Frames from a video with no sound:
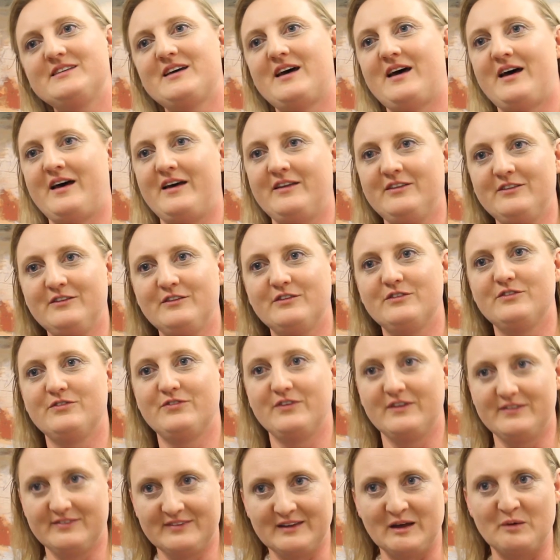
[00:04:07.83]
tasks
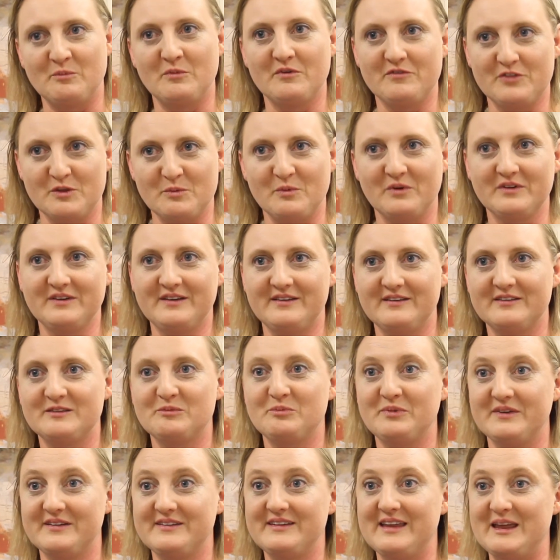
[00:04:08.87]
for some of the
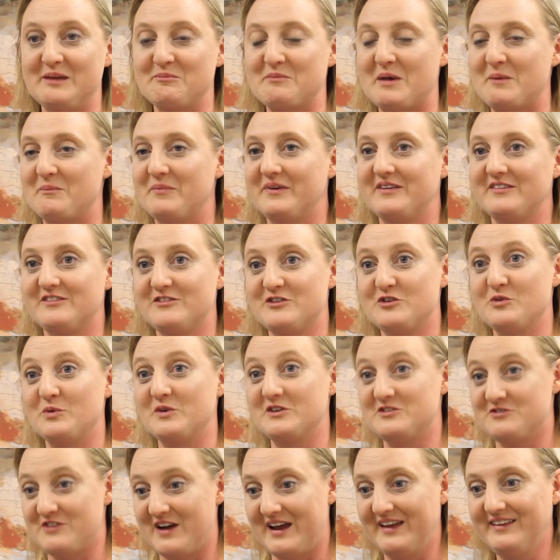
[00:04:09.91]
multidiscipline team members to
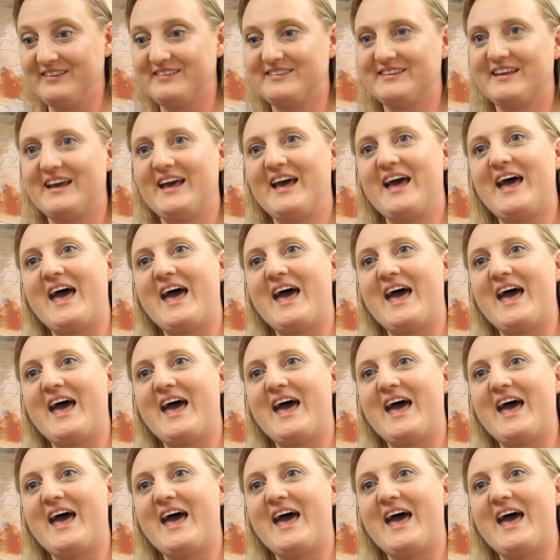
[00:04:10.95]
address,